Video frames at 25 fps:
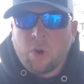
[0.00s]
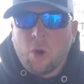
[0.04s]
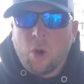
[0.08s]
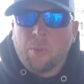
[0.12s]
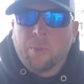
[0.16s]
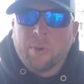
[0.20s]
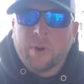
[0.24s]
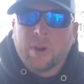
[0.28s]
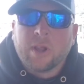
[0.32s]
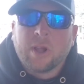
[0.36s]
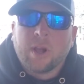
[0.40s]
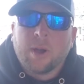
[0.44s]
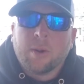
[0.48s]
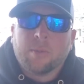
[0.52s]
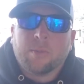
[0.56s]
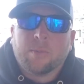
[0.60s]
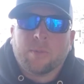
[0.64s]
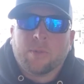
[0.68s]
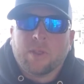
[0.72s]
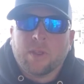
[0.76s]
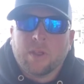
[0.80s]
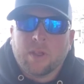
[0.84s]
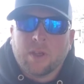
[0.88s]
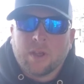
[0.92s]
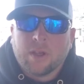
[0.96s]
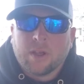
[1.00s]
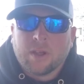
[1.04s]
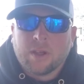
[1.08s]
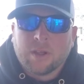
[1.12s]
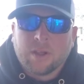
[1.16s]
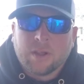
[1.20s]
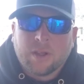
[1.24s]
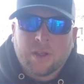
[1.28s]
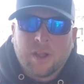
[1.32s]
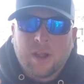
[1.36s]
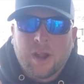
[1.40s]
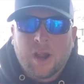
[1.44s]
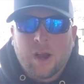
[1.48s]
opening up the
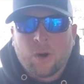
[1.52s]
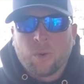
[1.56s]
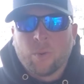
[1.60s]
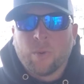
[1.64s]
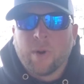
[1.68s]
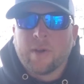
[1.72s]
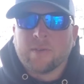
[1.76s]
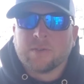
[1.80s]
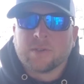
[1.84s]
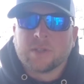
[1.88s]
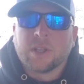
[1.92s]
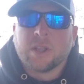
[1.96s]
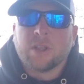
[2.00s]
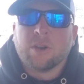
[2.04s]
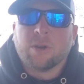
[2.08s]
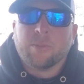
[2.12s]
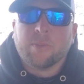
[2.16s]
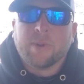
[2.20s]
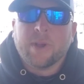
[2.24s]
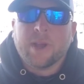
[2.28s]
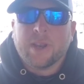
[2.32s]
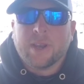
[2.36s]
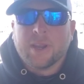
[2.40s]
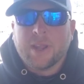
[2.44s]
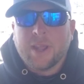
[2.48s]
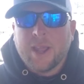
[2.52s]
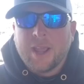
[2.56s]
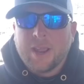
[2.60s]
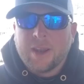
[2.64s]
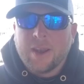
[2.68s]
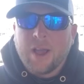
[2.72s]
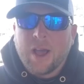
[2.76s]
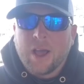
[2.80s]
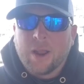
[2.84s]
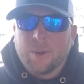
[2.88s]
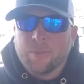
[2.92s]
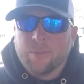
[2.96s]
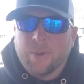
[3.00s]
airwaves a little bit and
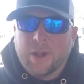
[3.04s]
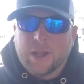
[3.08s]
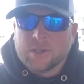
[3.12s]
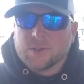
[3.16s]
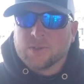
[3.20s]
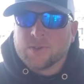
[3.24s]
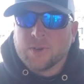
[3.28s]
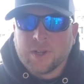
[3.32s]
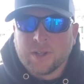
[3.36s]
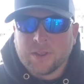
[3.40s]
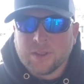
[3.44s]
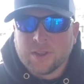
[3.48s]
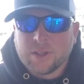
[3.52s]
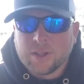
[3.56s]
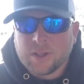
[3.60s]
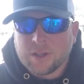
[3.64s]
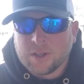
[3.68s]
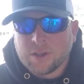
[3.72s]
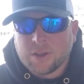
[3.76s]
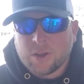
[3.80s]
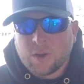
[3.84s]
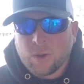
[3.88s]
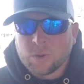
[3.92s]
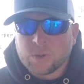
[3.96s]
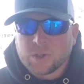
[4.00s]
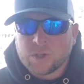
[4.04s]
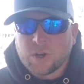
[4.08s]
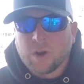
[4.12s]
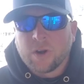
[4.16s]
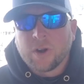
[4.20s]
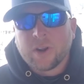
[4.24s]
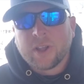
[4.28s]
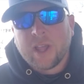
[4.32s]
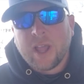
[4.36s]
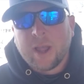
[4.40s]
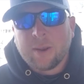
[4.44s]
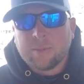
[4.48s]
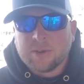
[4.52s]
not pestering the Coast Guard
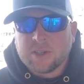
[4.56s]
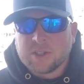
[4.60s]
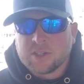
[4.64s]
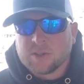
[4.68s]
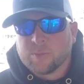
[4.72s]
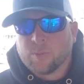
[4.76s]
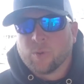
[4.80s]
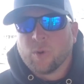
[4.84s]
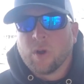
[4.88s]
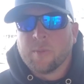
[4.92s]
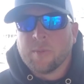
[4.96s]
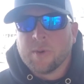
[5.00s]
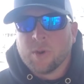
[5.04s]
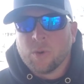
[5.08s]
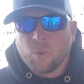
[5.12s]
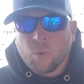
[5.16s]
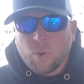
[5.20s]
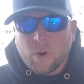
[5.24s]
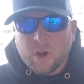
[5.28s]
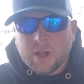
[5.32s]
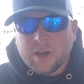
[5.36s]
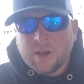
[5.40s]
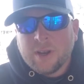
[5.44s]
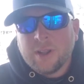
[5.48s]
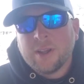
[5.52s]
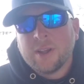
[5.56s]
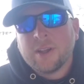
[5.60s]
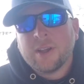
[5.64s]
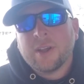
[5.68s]
at Cape Disappointment. One,